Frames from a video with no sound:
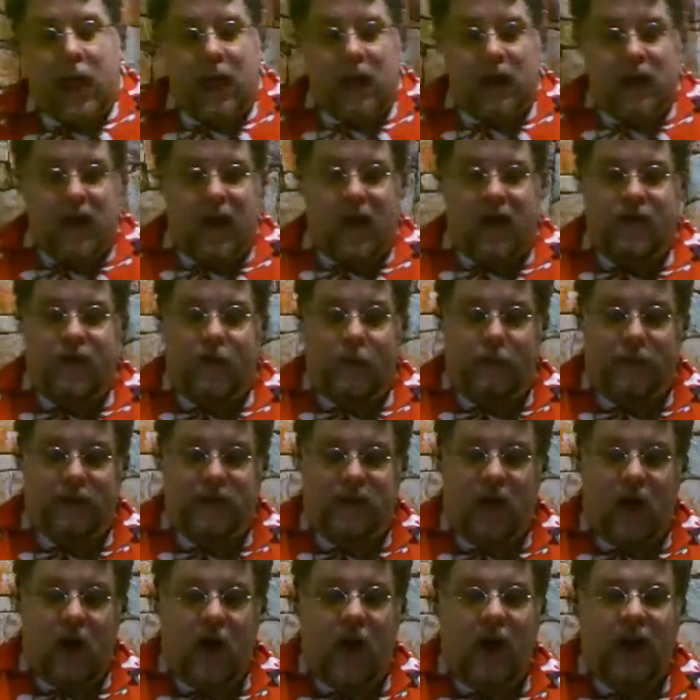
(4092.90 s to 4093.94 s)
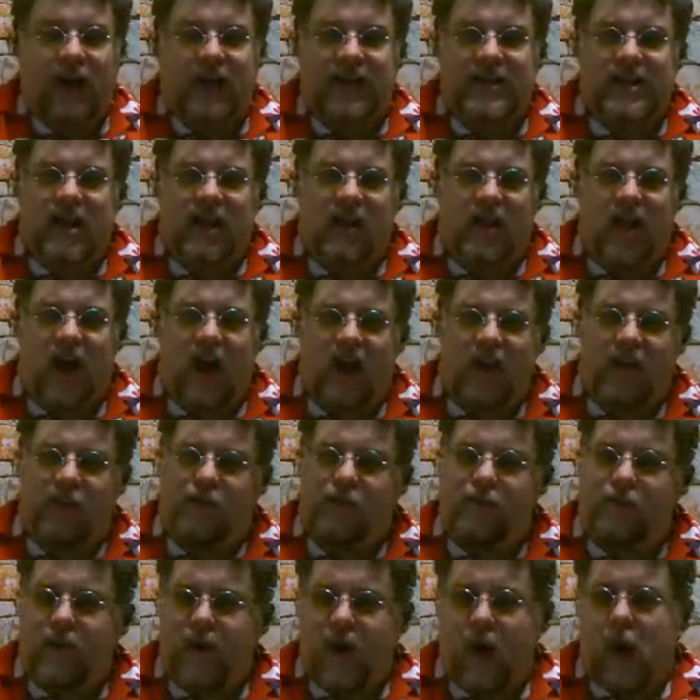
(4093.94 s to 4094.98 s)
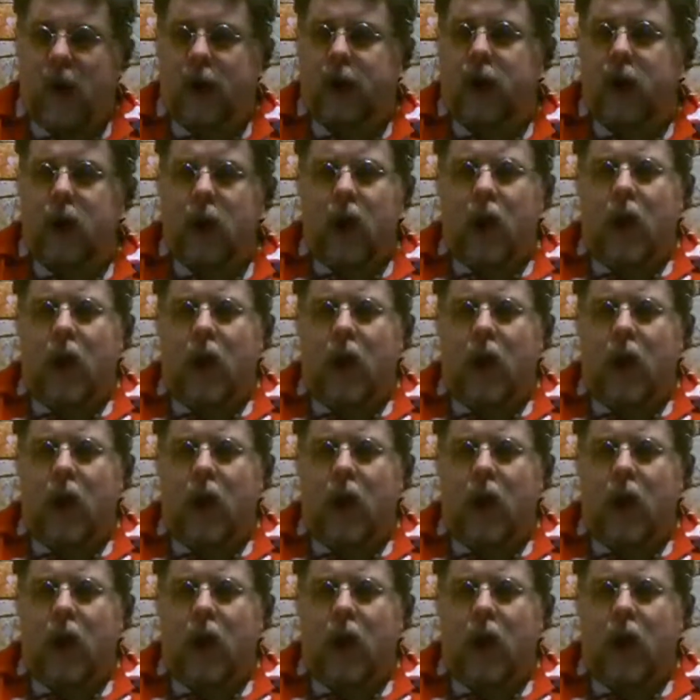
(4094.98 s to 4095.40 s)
Knife and baton is a lot of fun.